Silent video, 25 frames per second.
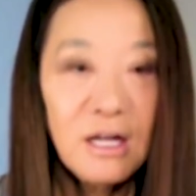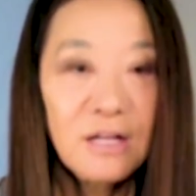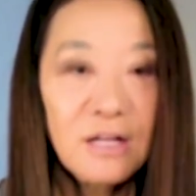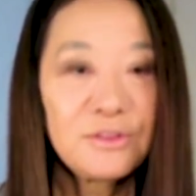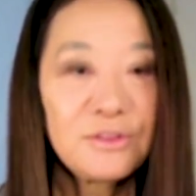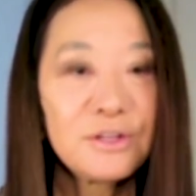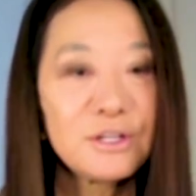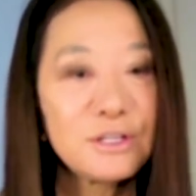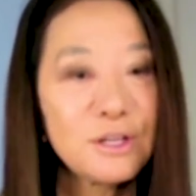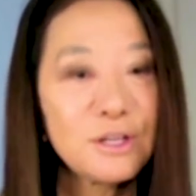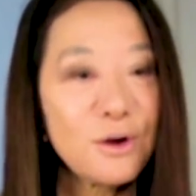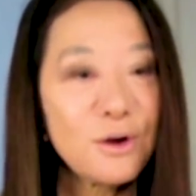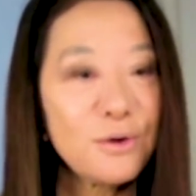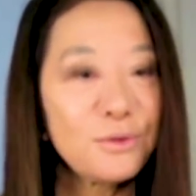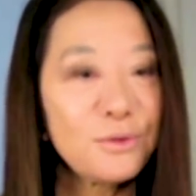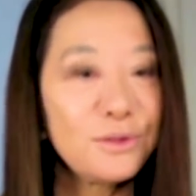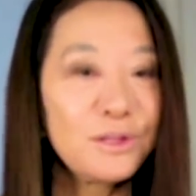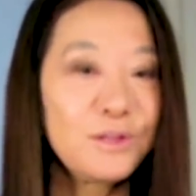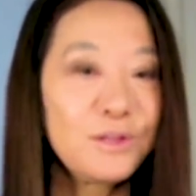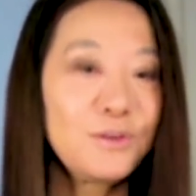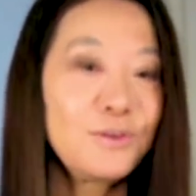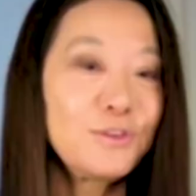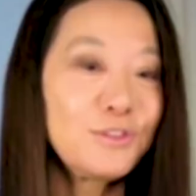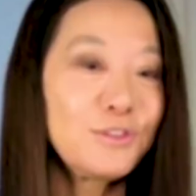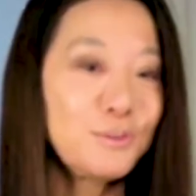The clothing
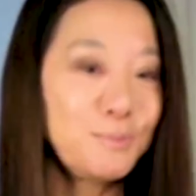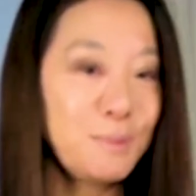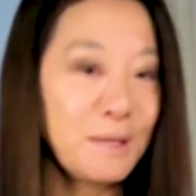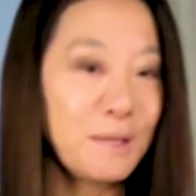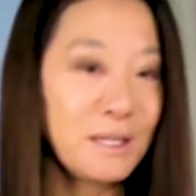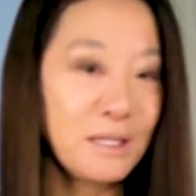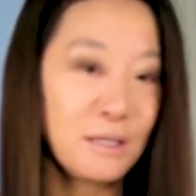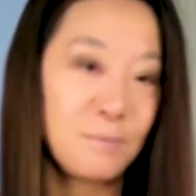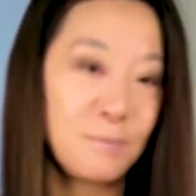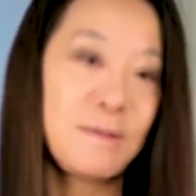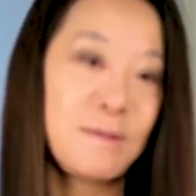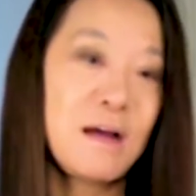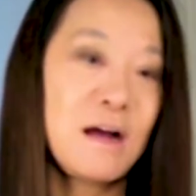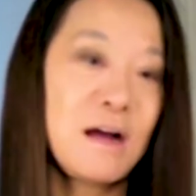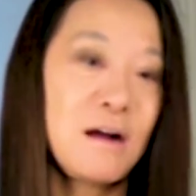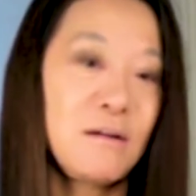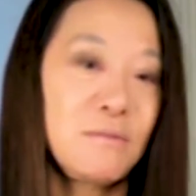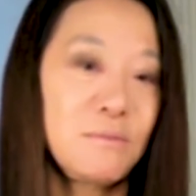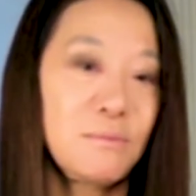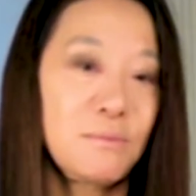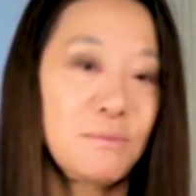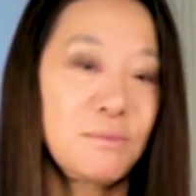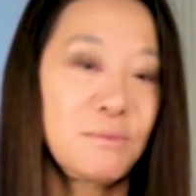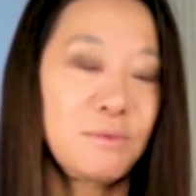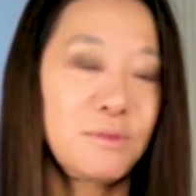you speak
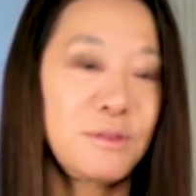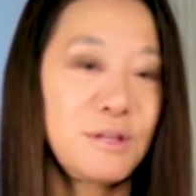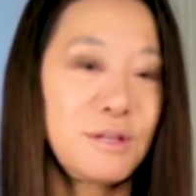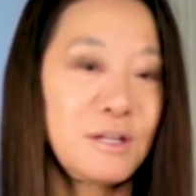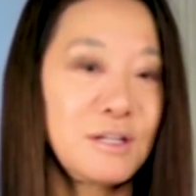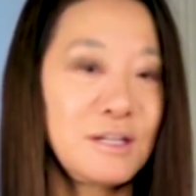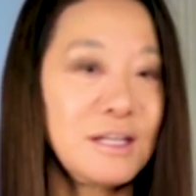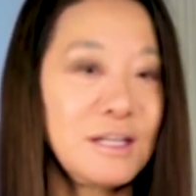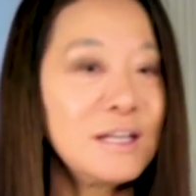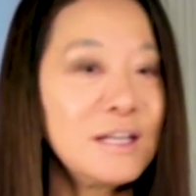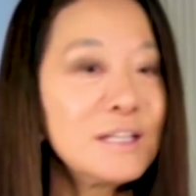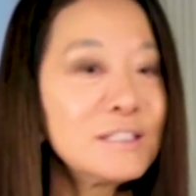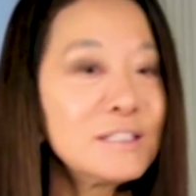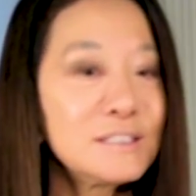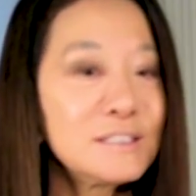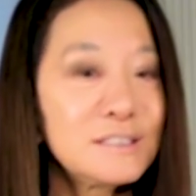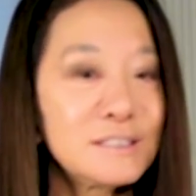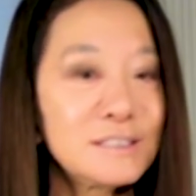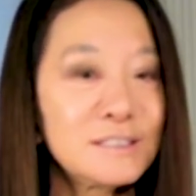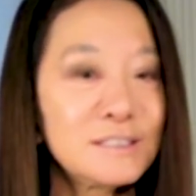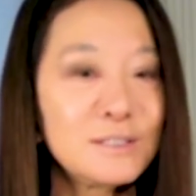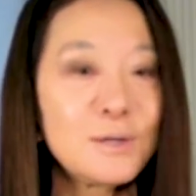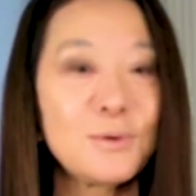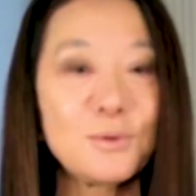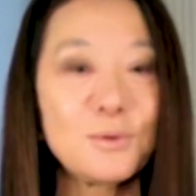about that is
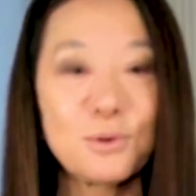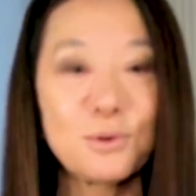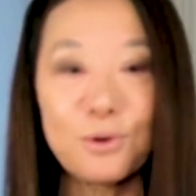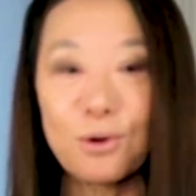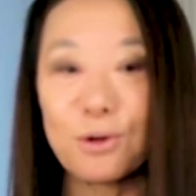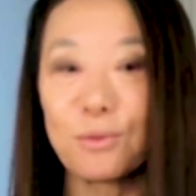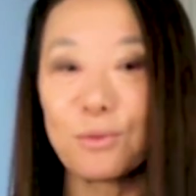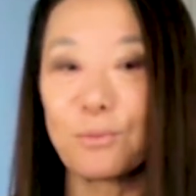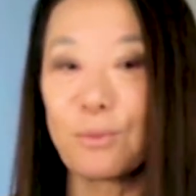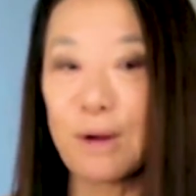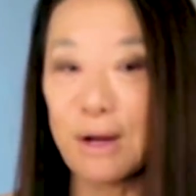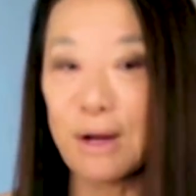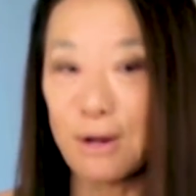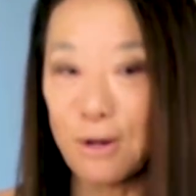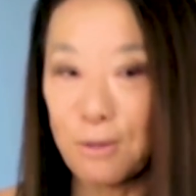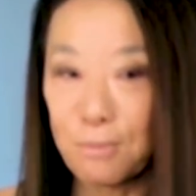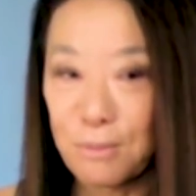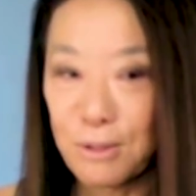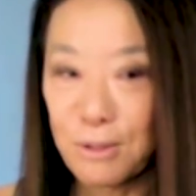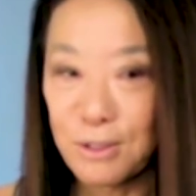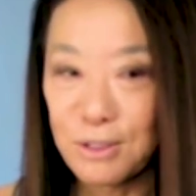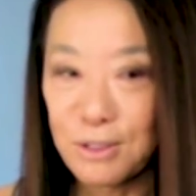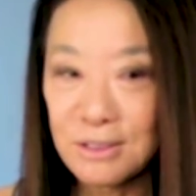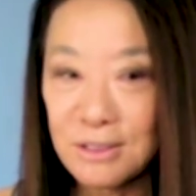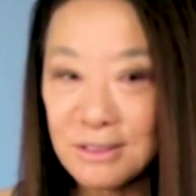so-called
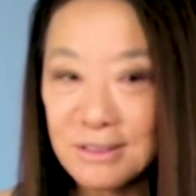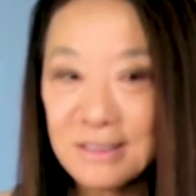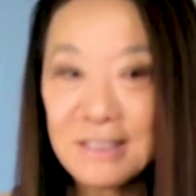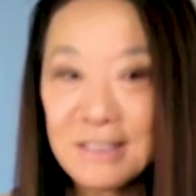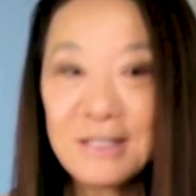wearable